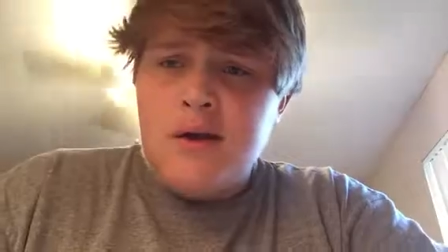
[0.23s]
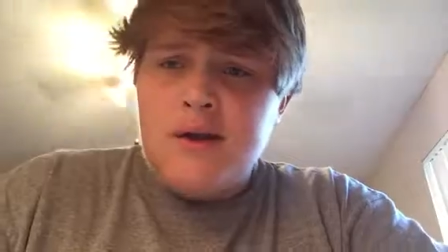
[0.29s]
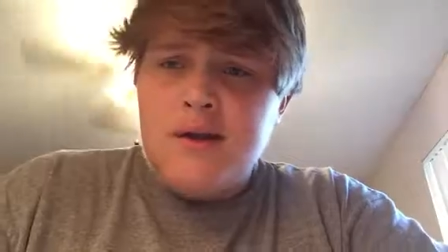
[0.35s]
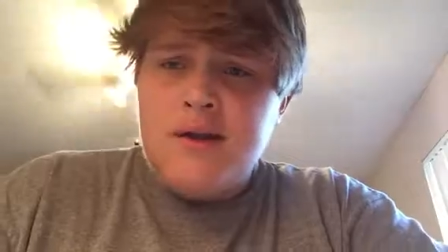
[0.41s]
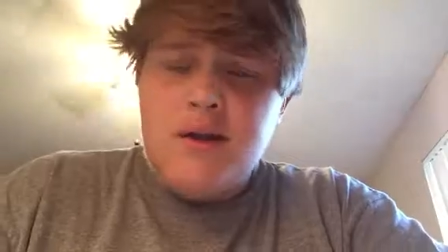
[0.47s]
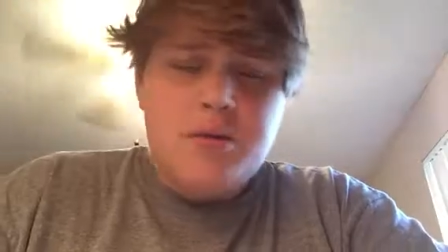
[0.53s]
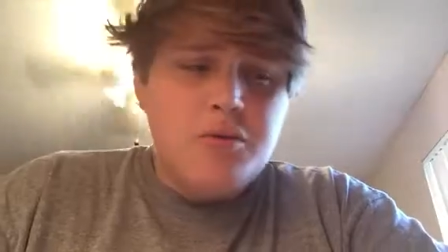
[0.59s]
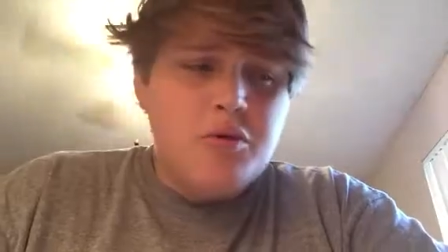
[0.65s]

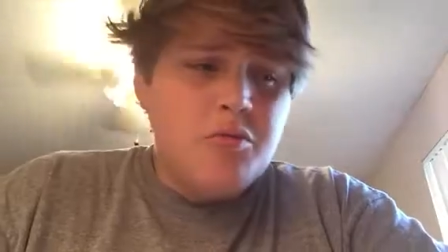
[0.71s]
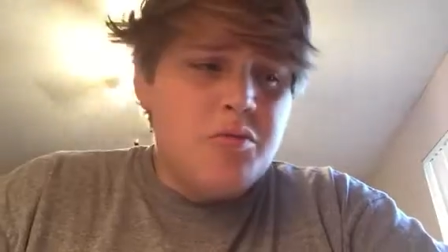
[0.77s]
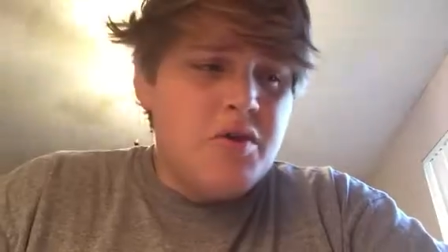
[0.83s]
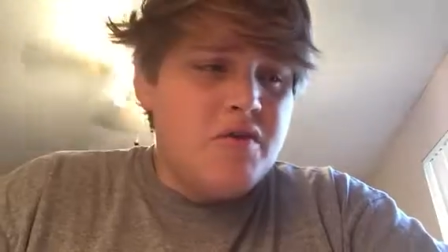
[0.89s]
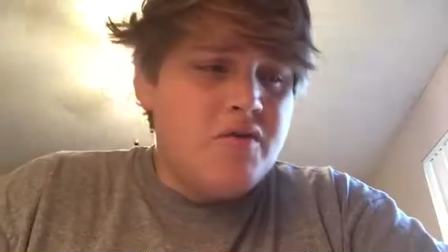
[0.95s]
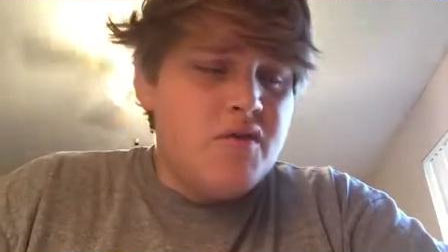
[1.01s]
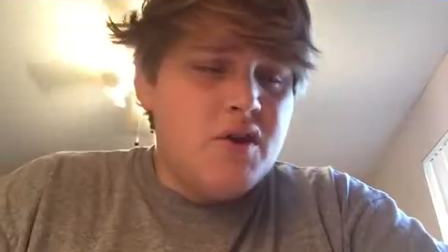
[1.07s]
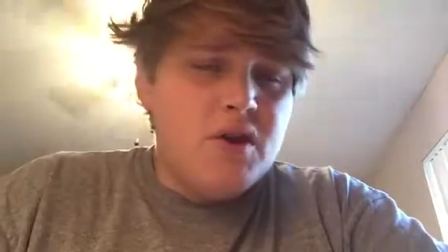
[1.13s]
Continuing
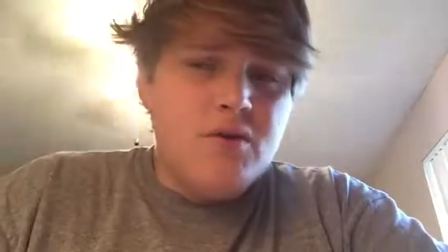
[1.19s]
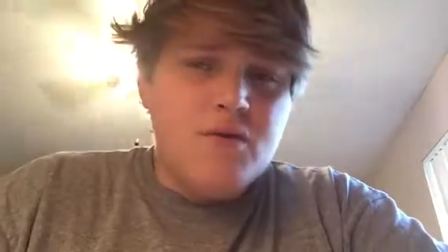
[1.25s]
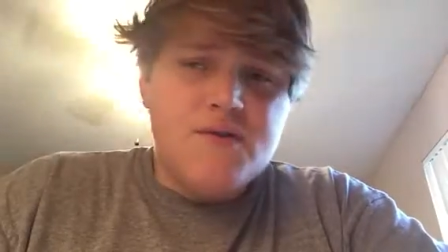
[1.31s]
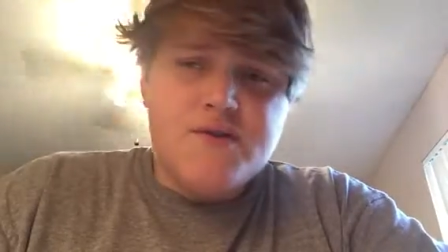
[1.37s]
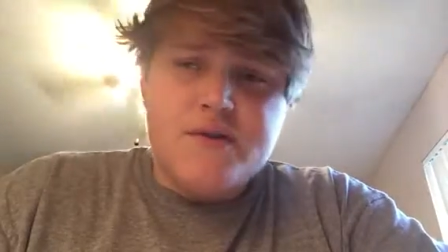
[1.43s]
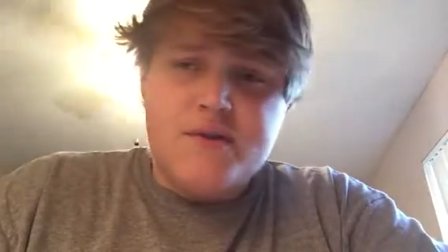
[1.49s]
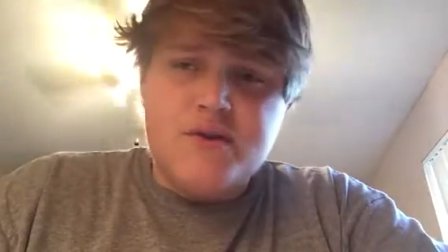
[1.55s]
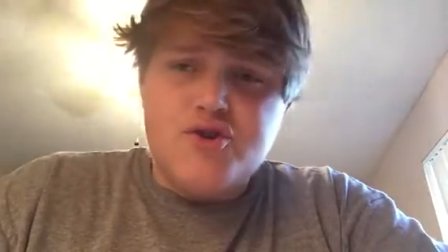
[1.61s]
my
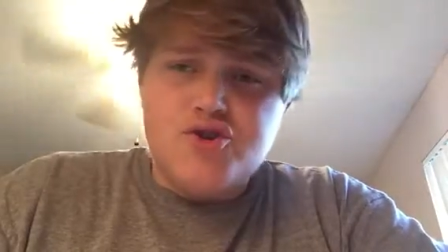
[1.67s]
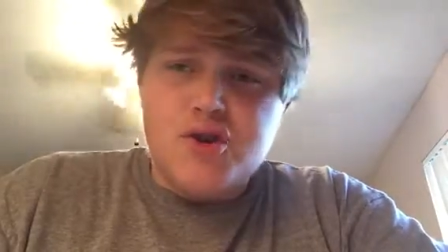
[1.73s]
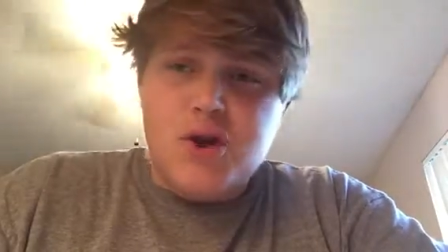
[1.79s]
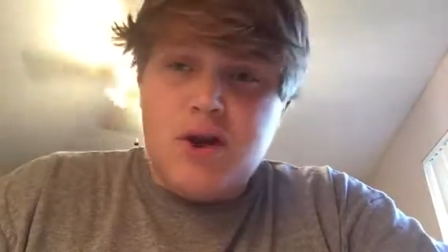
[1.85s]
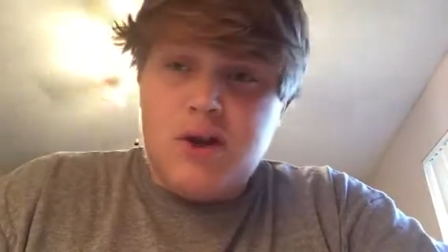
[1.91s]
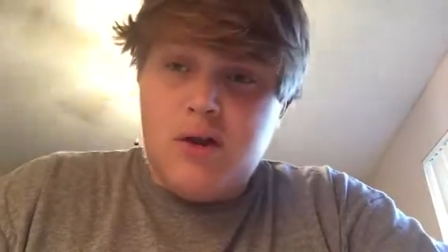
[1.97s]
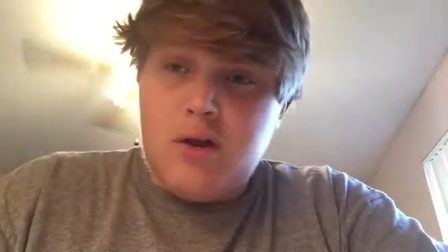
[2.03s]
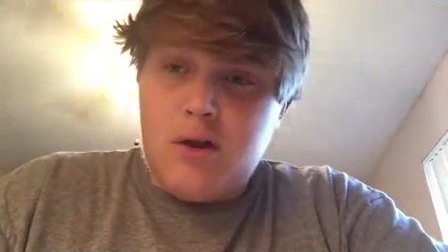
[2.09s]
videos on
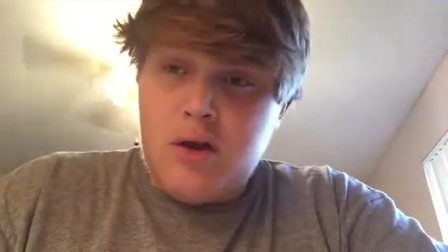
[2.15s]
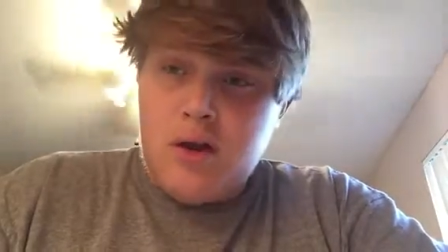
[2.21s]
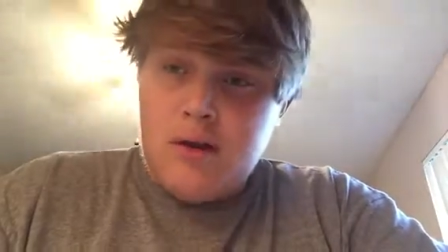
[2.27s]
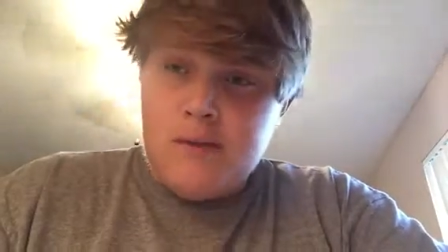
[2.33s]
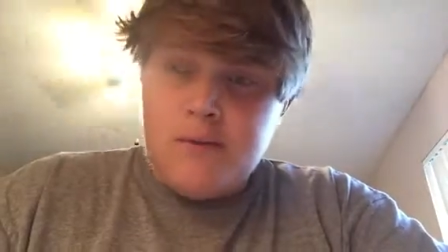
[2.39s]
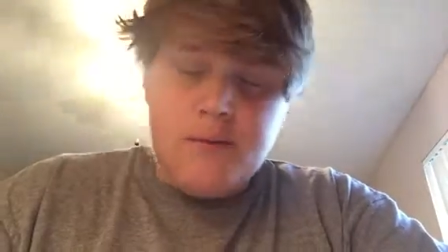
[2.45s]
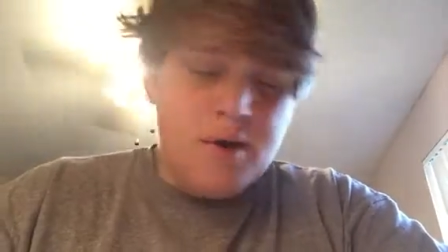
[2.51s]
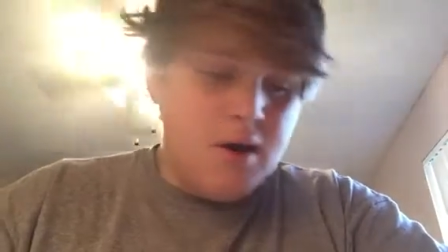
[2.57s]
Jacques
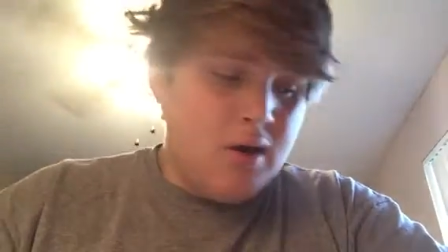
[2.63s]
Lacan,